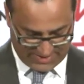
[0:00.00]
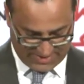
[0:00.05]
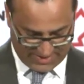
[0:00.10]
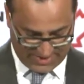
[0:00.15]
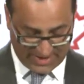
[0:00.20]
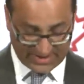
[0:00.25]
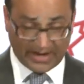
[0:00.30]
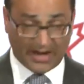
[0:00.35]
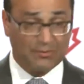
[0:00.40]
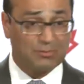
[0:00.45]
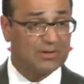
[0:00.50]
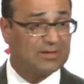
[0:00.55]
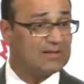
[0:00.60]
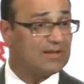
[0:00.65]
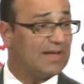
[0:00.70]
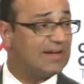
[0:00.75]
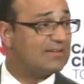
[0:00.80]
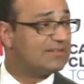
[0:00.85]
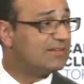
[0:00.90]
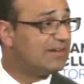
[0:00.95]
And I would
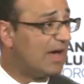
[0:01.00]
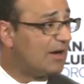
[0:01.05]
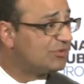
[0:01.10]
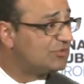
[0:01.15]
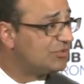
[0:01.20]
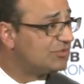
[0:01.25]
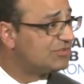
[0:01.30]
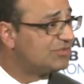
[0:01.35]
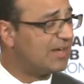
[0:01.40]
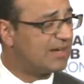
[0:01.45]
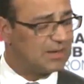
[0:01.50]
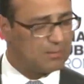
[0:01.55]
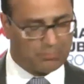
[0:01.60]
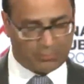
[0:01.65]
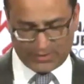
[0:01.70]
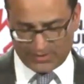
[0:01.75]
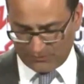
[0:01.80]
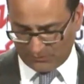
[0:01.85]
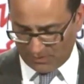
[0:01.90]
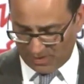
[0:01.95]
like to now just take a
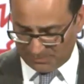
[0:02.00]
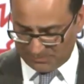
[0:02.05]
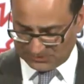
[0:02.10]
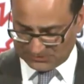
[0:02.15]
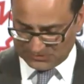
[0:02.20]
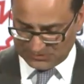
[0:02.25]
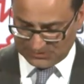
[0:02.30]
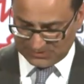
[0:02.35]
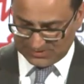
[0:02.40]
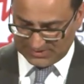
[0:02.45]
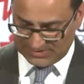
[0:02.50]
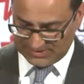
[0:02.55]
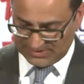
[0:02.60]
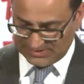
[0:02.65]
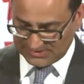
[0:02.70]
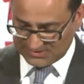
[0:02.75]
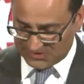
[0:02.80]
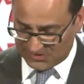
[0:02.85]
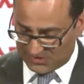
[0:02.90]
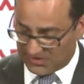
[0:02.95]
brief
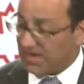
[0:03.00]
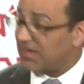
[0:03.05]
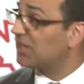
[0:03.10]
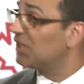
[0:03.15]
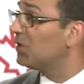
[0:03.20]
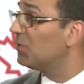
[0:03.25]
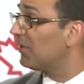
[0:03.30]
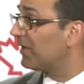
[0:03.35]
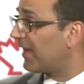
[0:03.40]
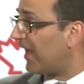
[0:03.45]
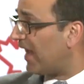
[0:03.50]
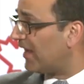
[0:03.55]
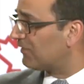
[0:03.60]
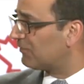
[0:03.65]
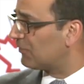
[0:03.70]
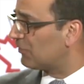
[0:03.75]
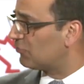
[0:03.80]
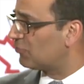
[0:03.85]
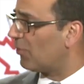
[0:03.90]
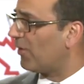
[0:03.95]
opportunity to thank you again
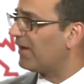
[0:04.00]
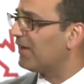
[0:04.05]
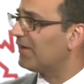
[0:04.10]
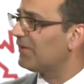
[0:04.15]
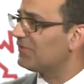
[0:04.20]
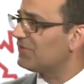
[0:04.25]
for joining